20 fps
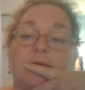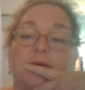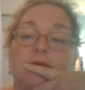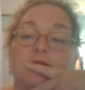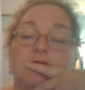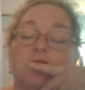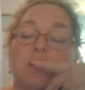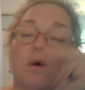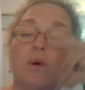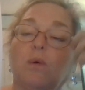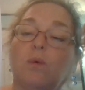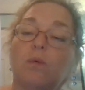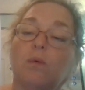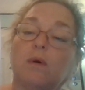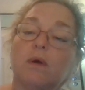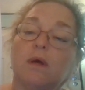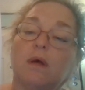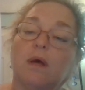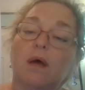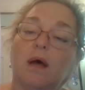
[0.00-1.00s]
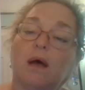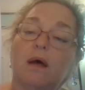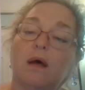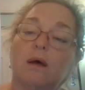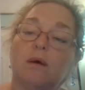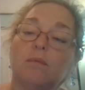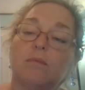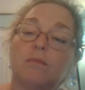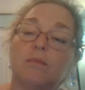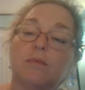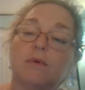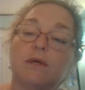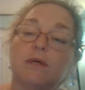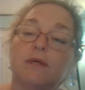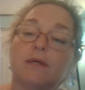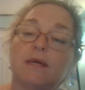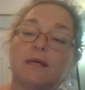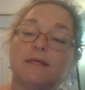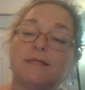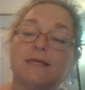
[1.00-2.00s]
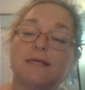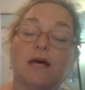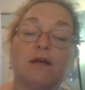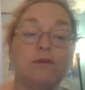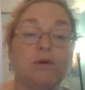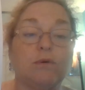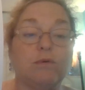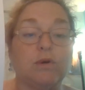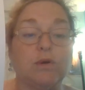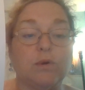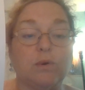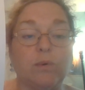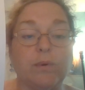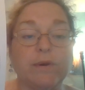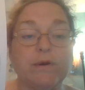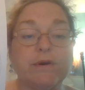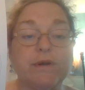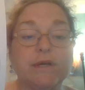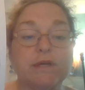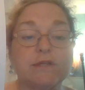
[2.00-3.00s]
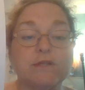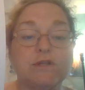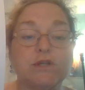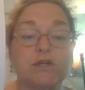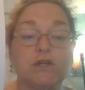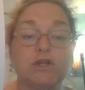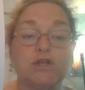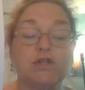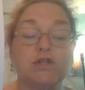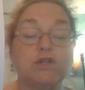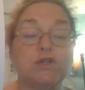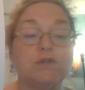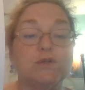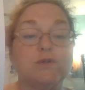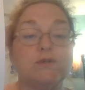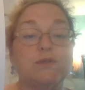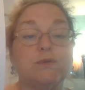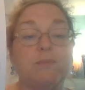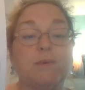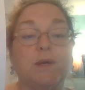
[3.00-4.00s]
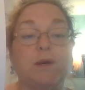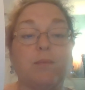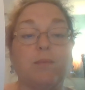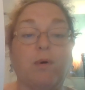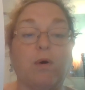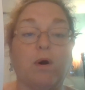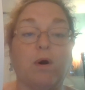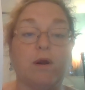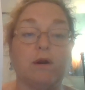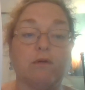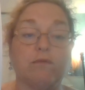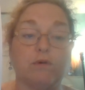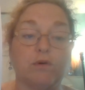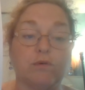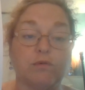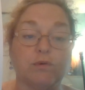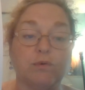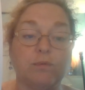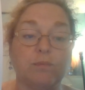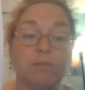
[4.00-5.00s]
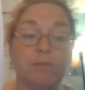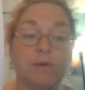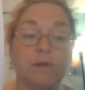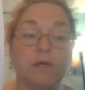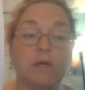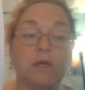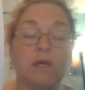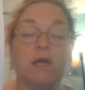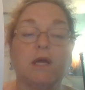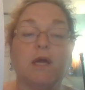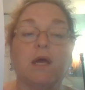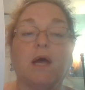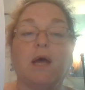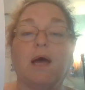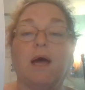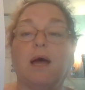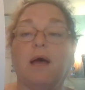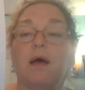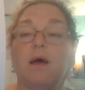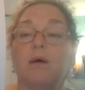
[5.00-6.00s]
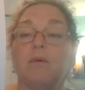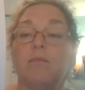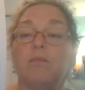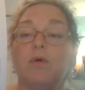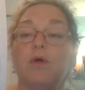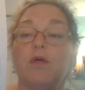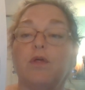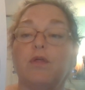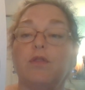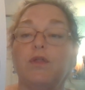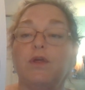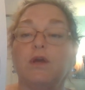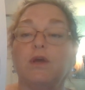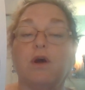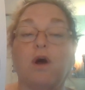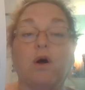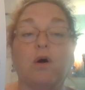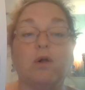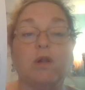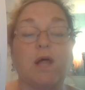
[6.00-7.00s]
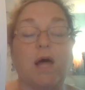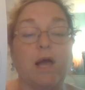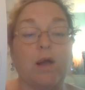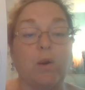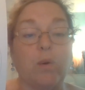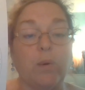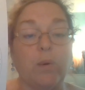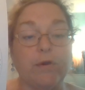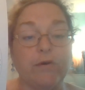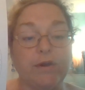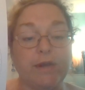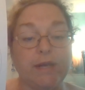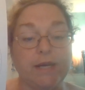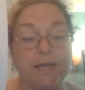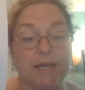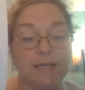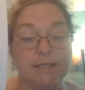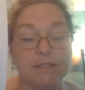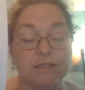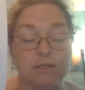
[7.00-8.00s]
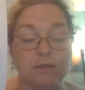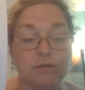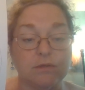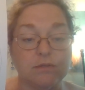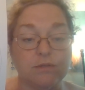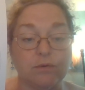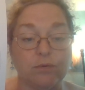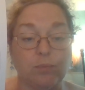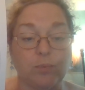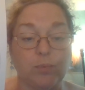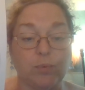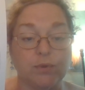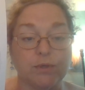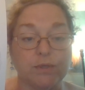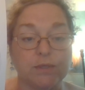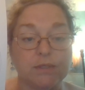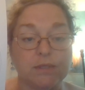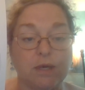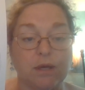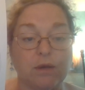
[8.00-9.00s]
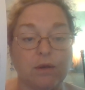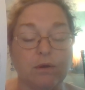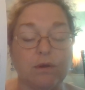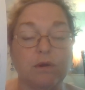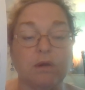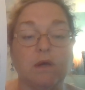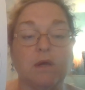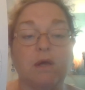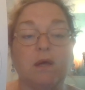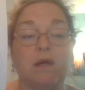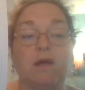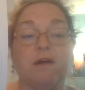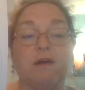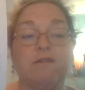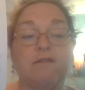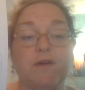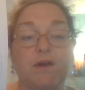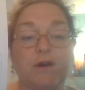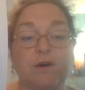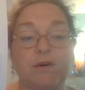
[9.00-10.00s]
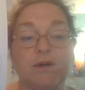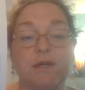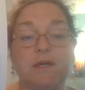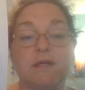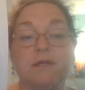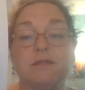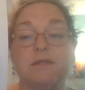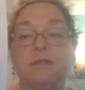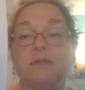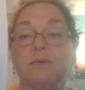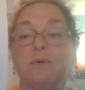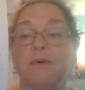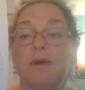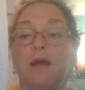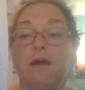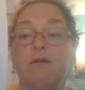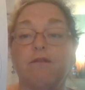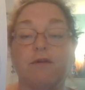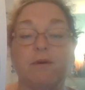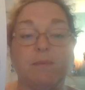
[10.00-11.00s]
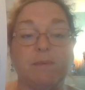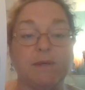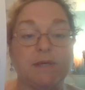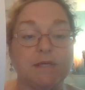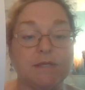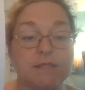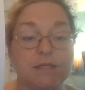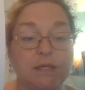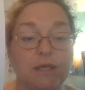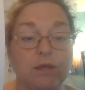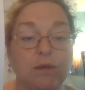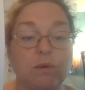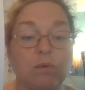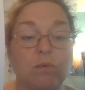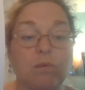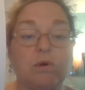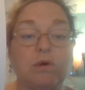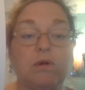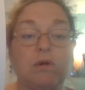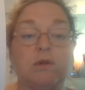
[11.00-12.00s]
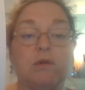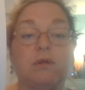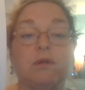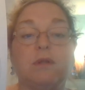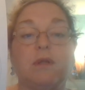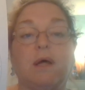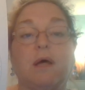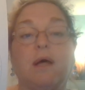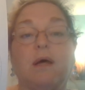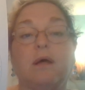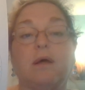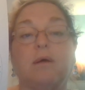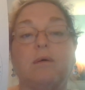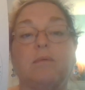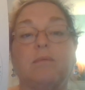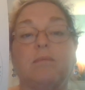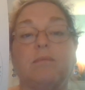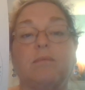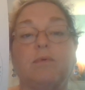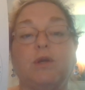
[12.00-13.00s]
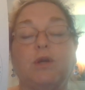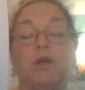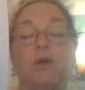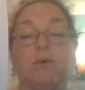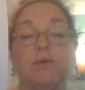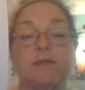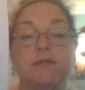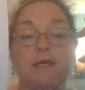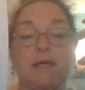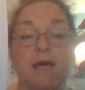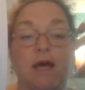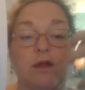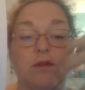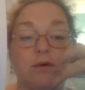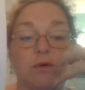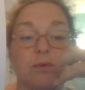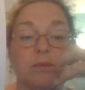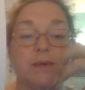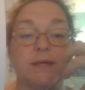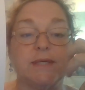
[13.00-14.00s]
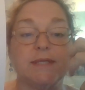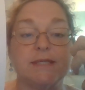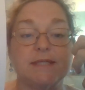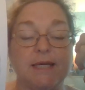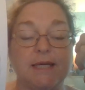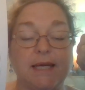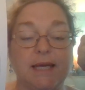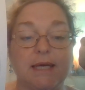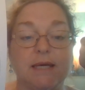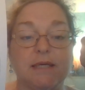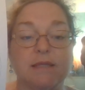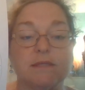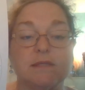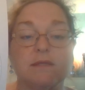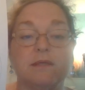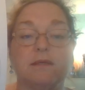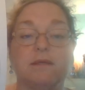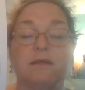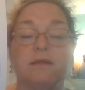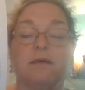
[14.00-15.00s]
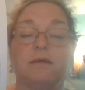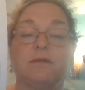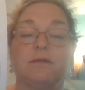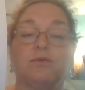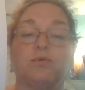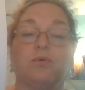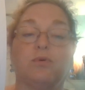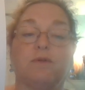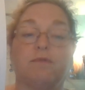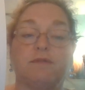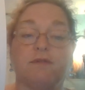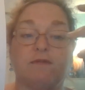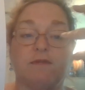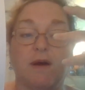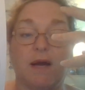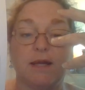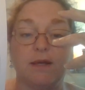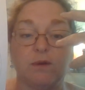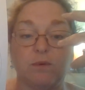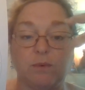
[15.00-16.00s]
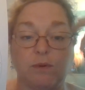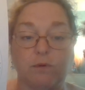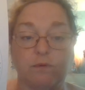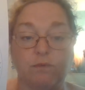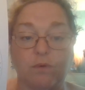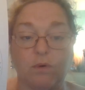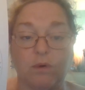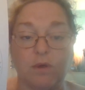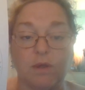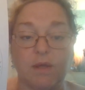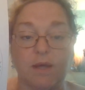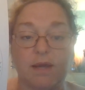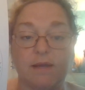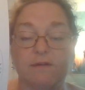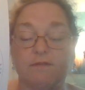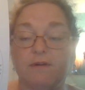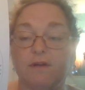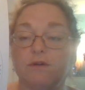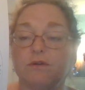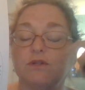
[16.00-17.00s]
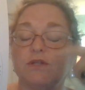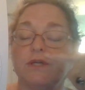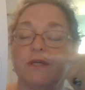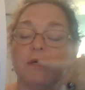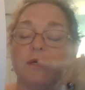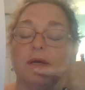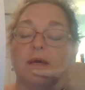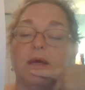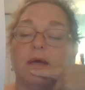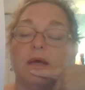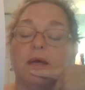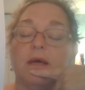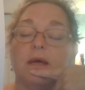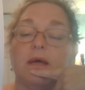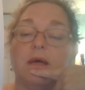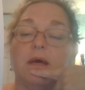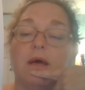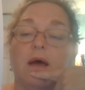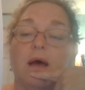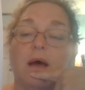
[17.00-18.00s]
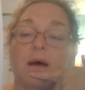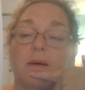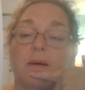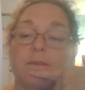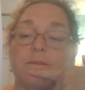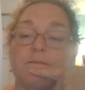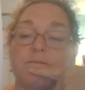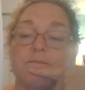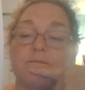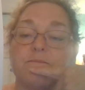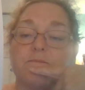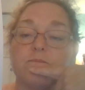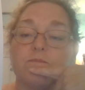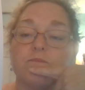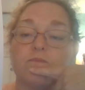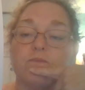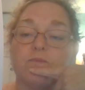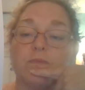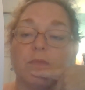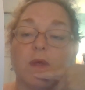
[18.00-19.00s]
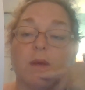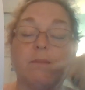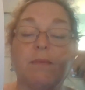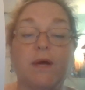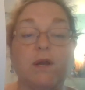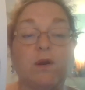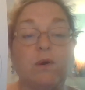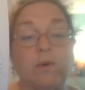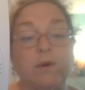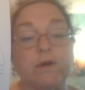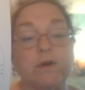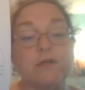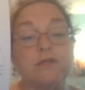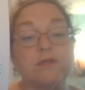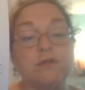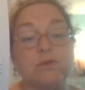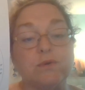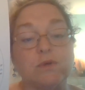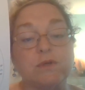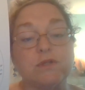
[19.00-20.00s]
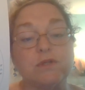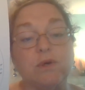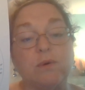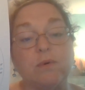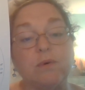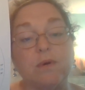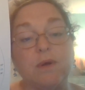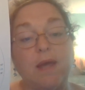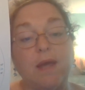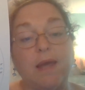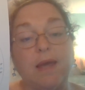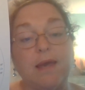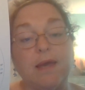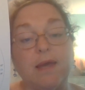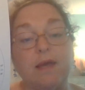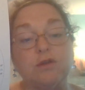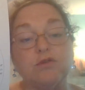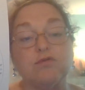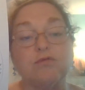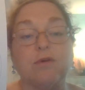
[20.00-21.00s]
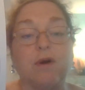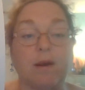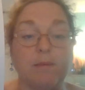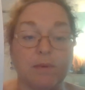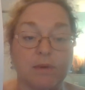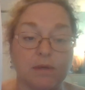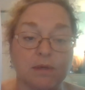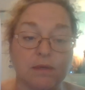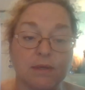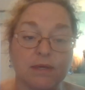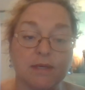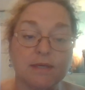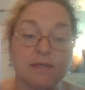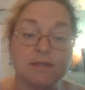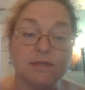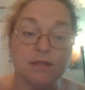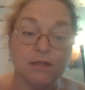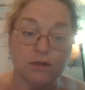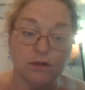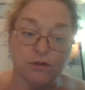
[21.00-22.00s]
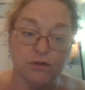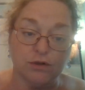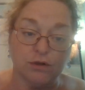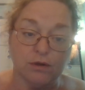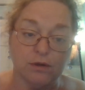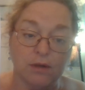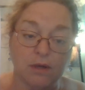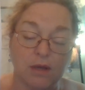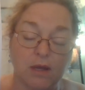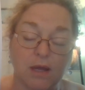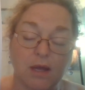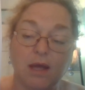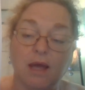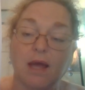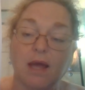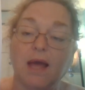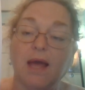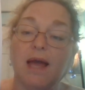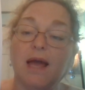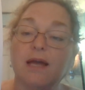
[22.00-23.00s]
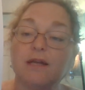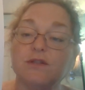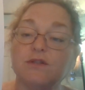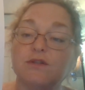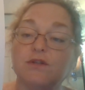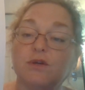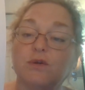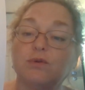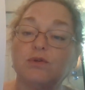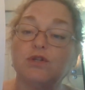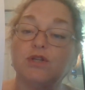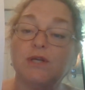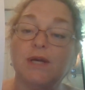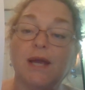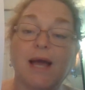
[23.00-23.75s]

So, um, south node in Aquarius, she's used to being part of a group. Um, the whole Aquarian ideals are important to her fairness, everybody's equal, uh, you know, together we stand, sort of divided we fall kind of energy. Um, but Aquarius is also a trauma signature. And so she